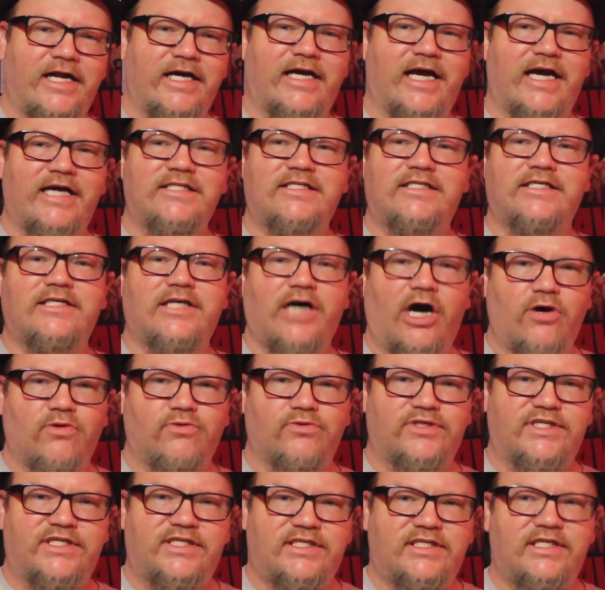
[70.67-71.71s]
against
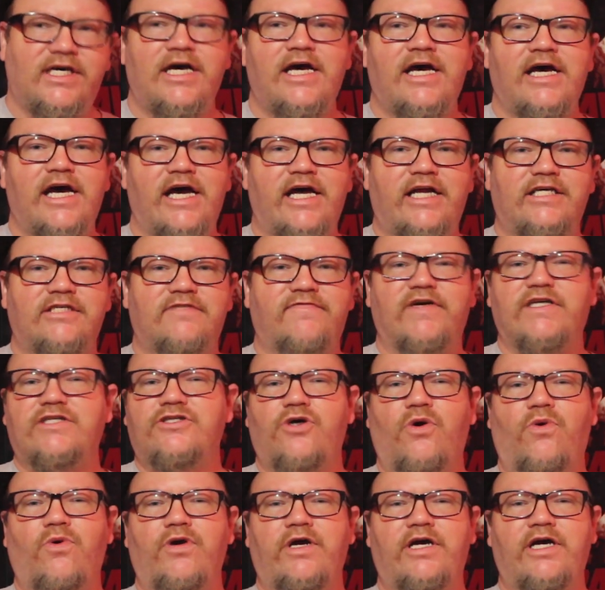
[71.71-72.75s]
ghosts in his
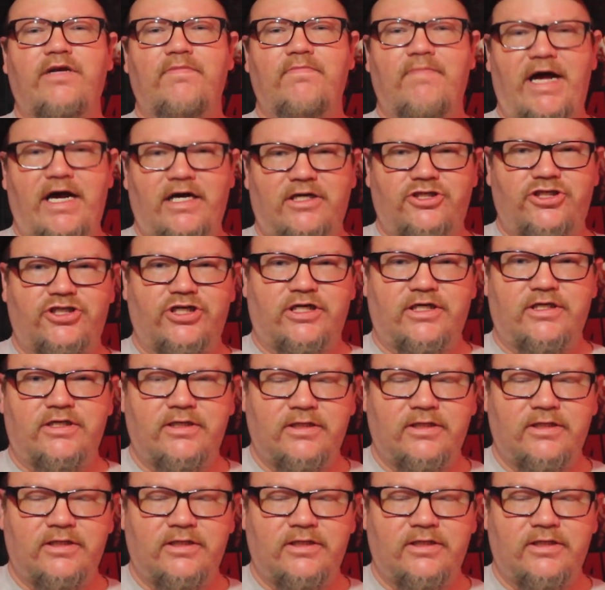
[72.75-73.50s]
Victorian mansion.